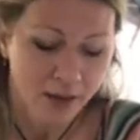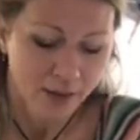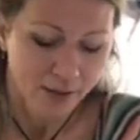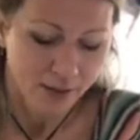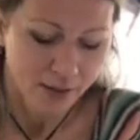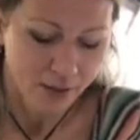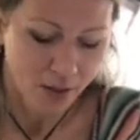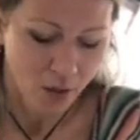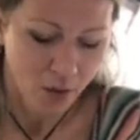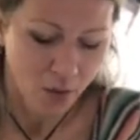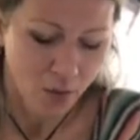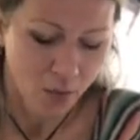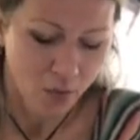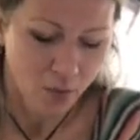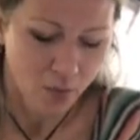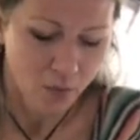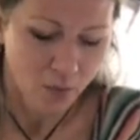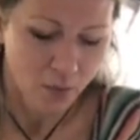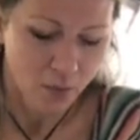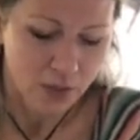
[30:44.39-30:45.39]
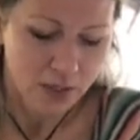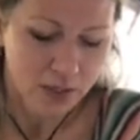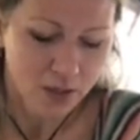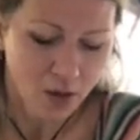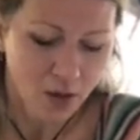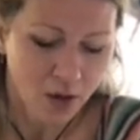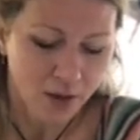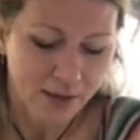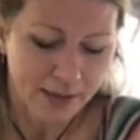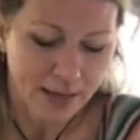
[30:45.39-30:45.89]
So this
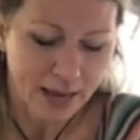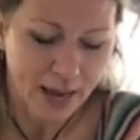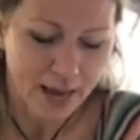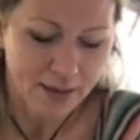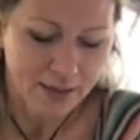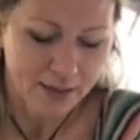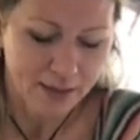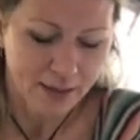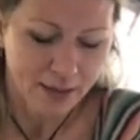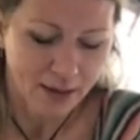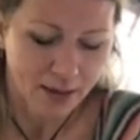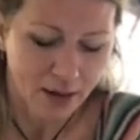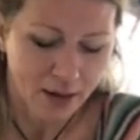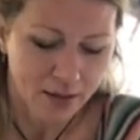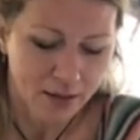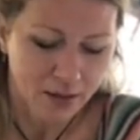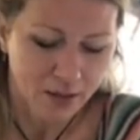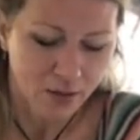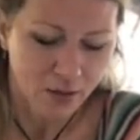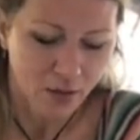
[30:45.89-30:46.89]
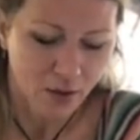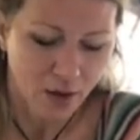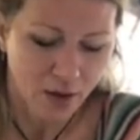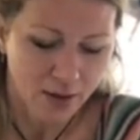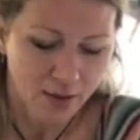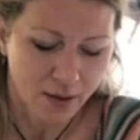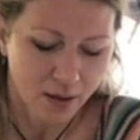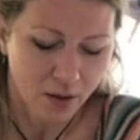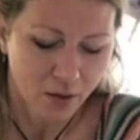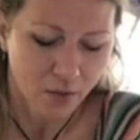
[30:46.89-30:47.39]
card's asking us, I
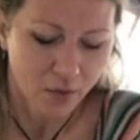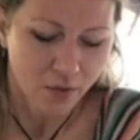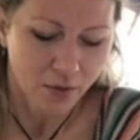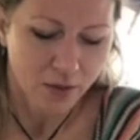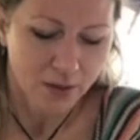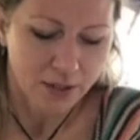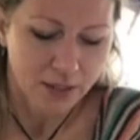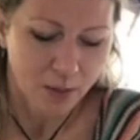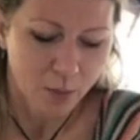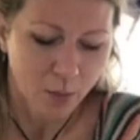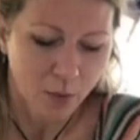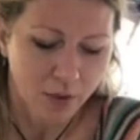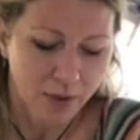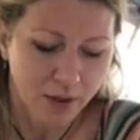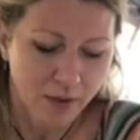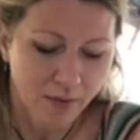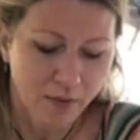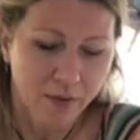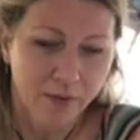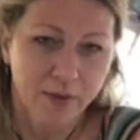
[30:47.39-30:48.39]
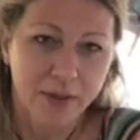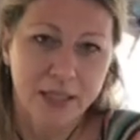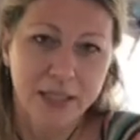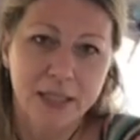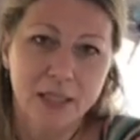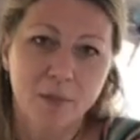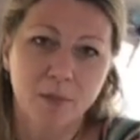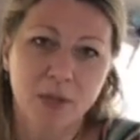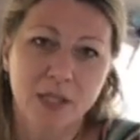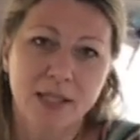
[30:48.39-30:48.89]
think, for a deeper level of
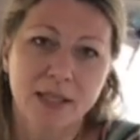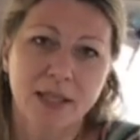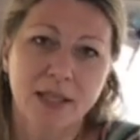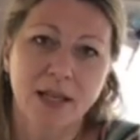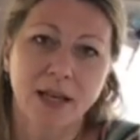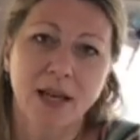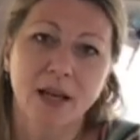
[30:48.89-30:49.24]
intimacy.